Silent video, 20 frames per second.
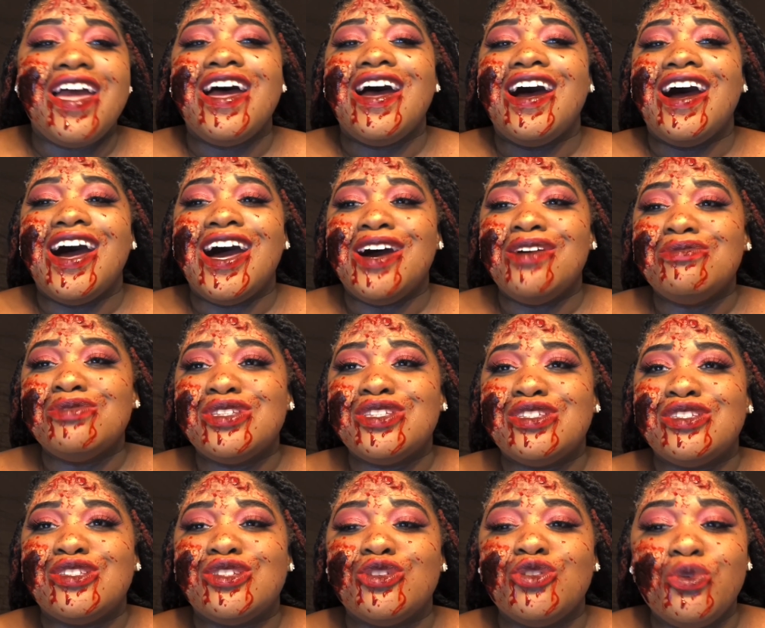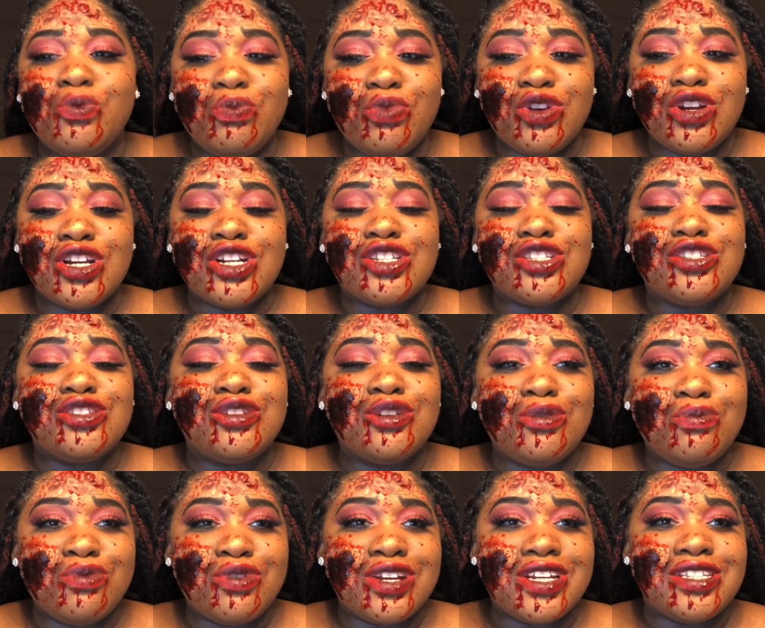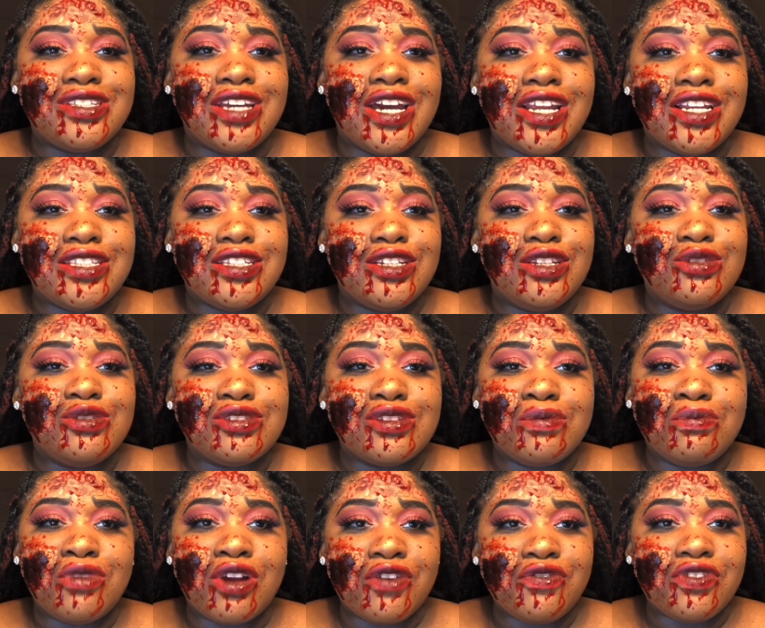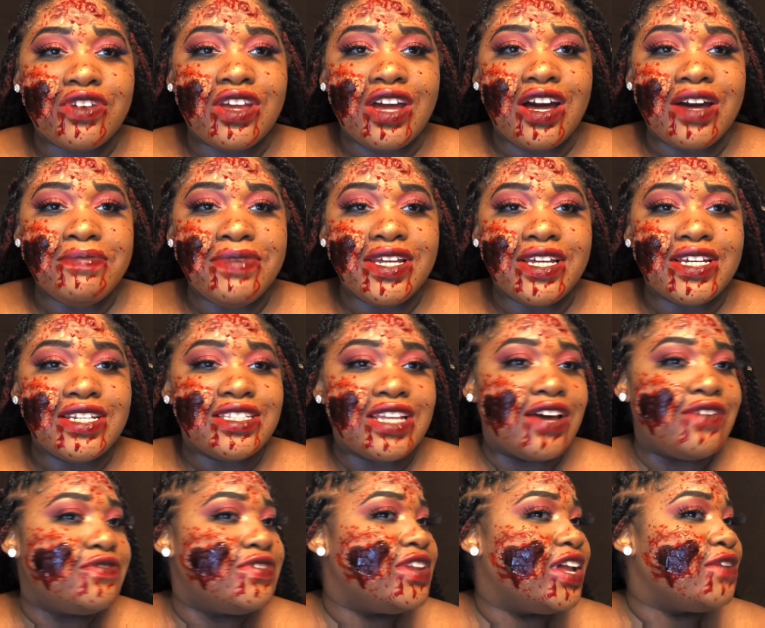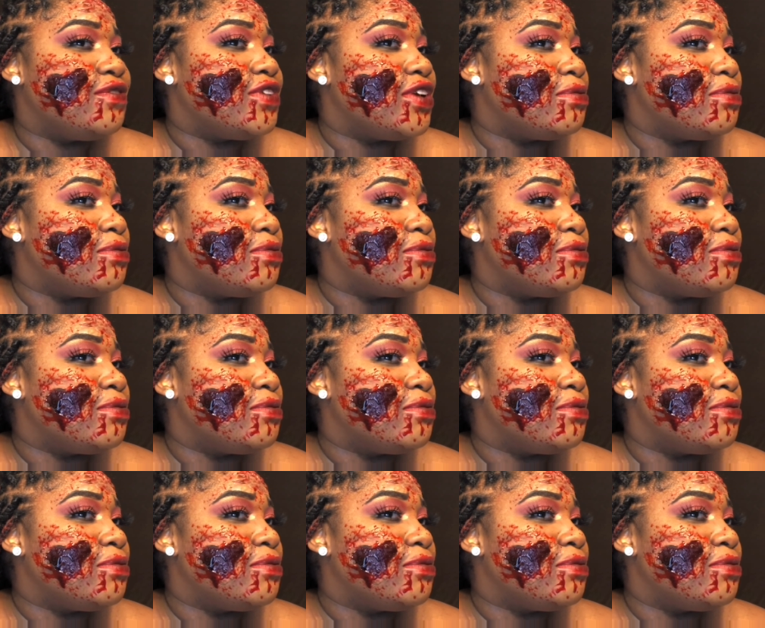I'm super excited to do some more for y'all because I feel like for